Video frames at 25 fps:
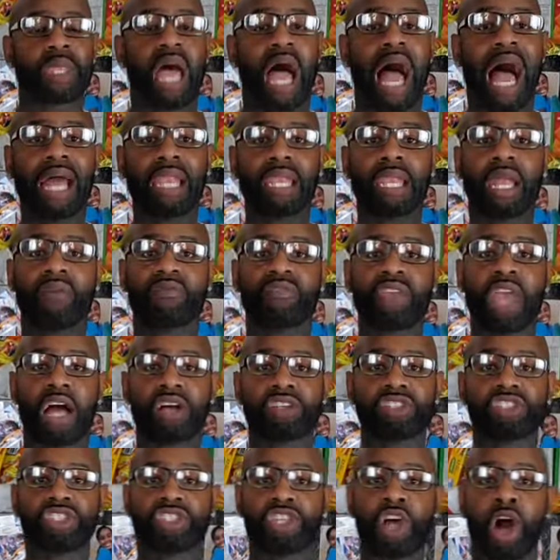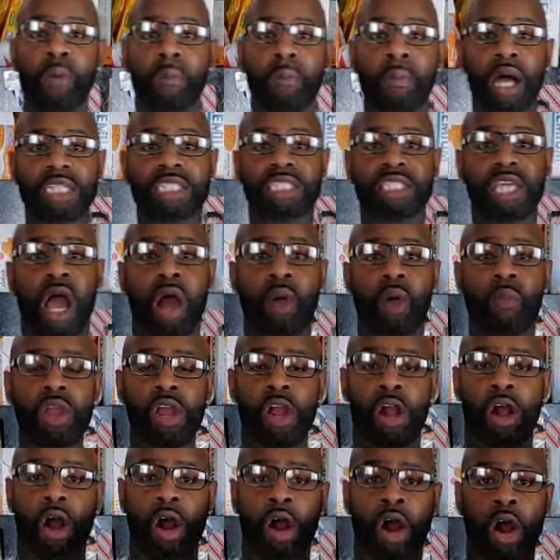I love y'all so much, y'all. We
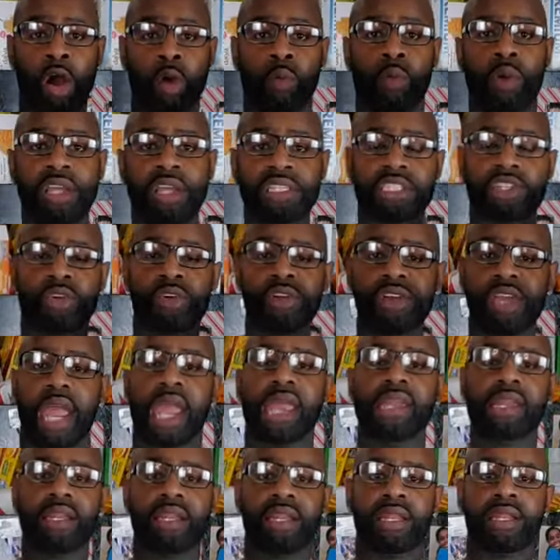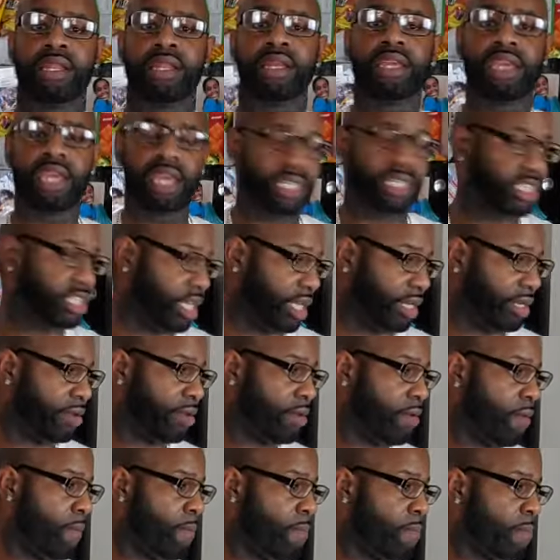are always creating in the kitchen.
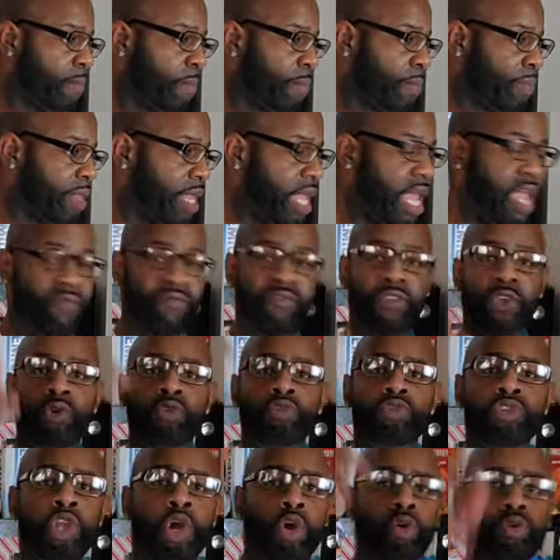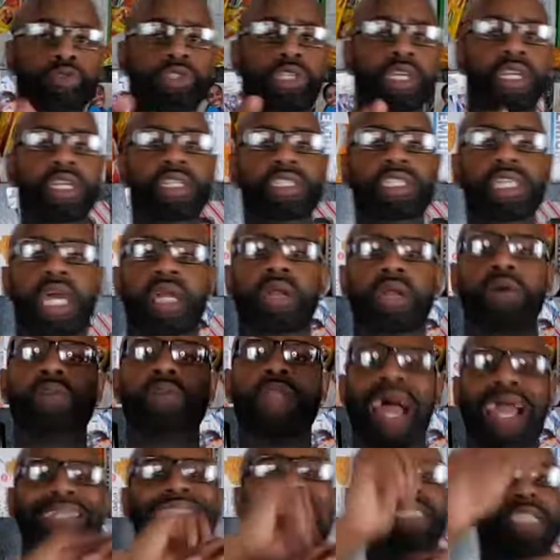If you're new to the channel,
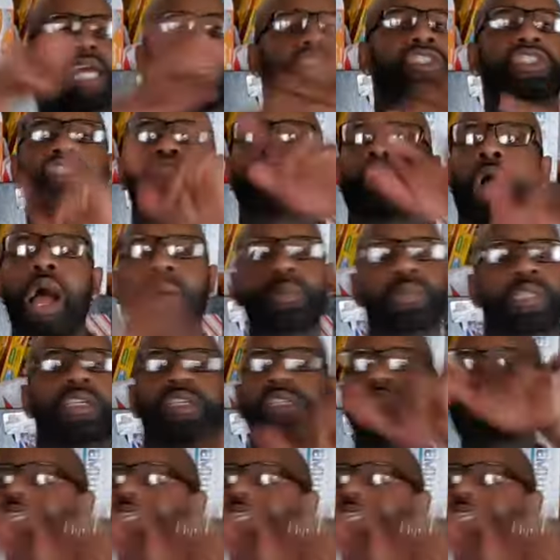like, share, subscribe to the